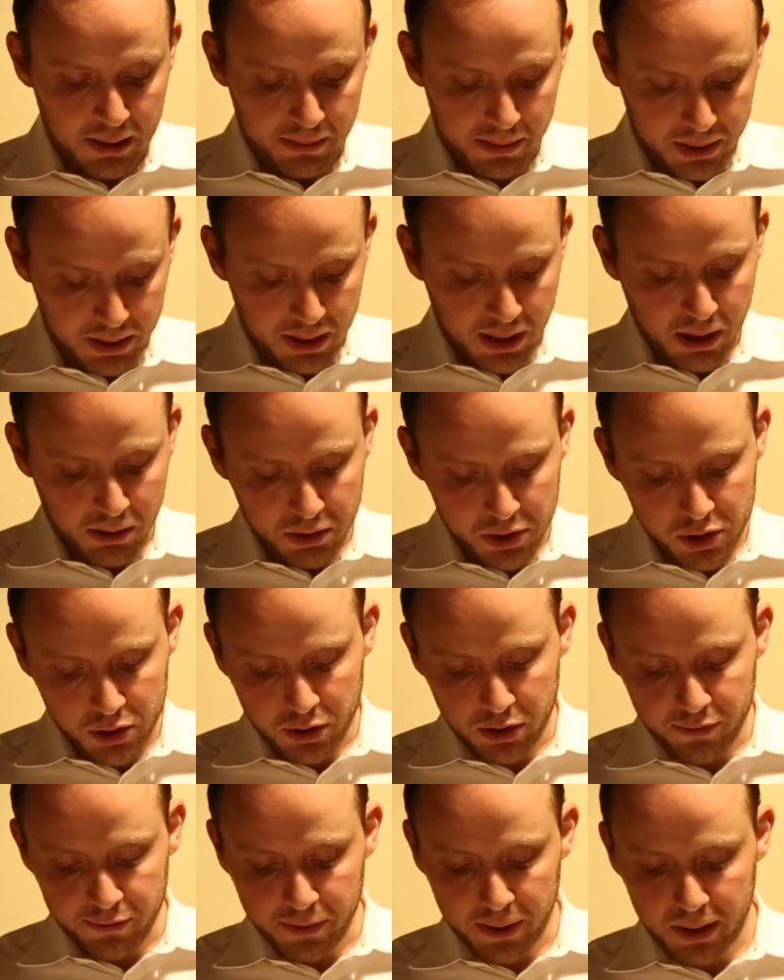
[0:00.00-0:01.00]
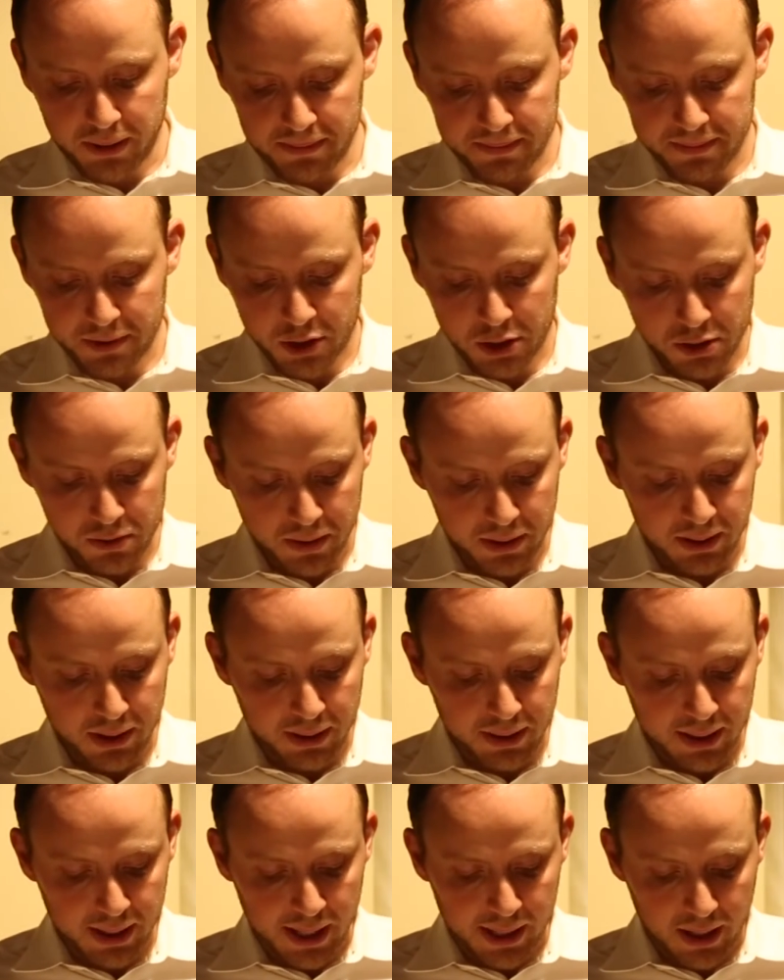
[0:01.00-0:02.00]
But now enjoy your freedom. Just read
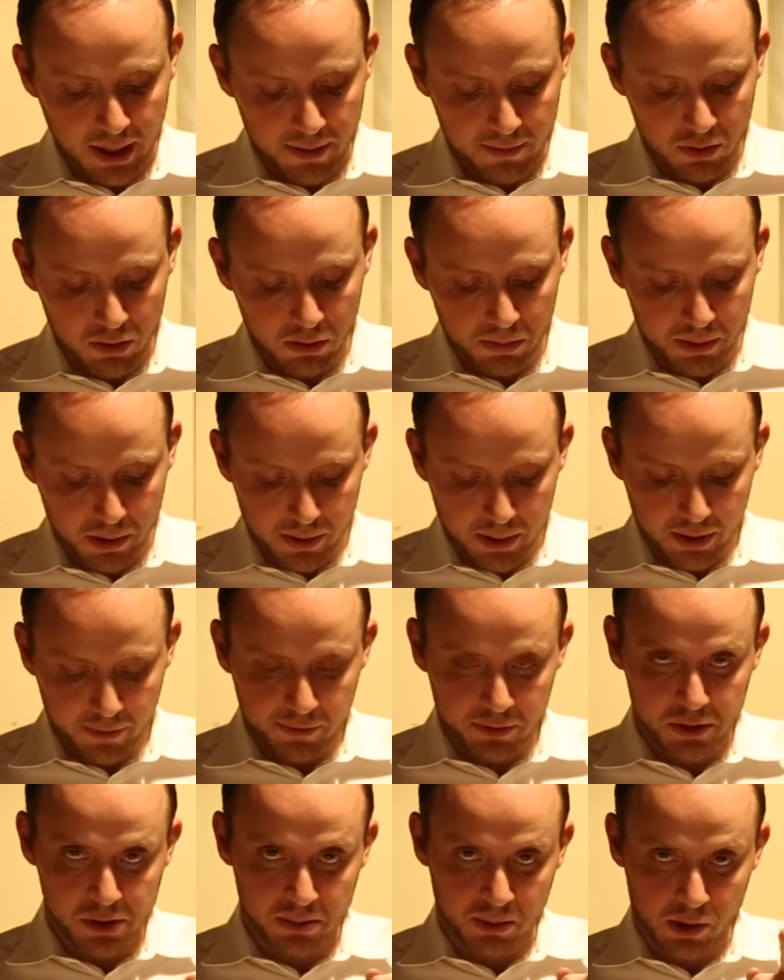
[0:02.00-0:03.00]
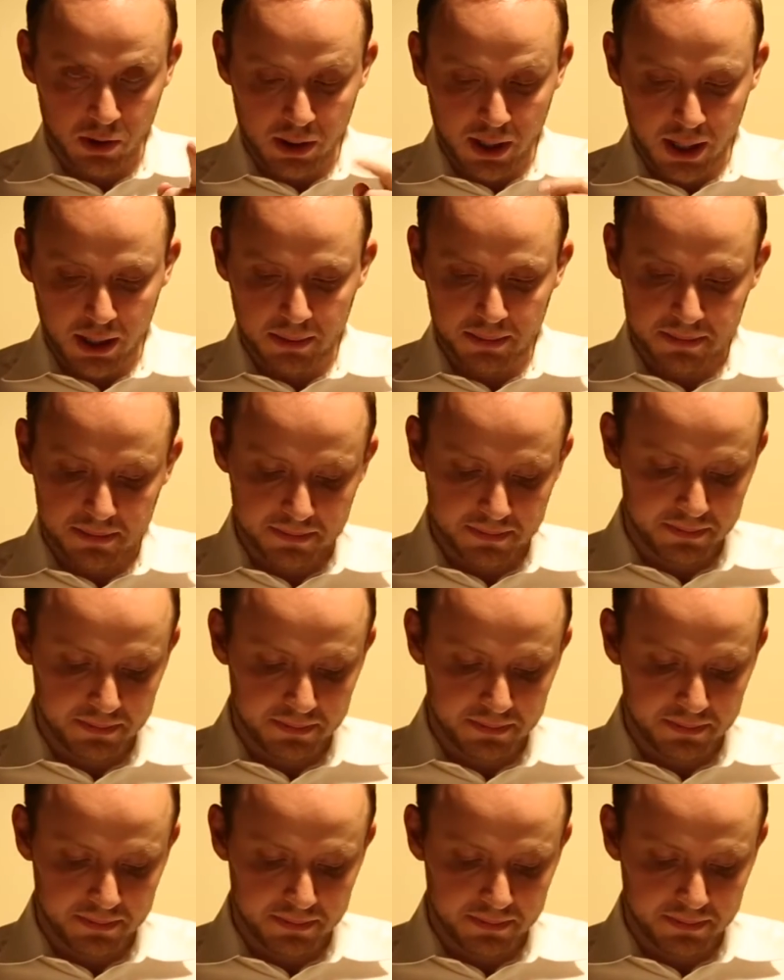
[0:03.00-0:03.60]
the thing I gave you. Be ready for tomorrow night.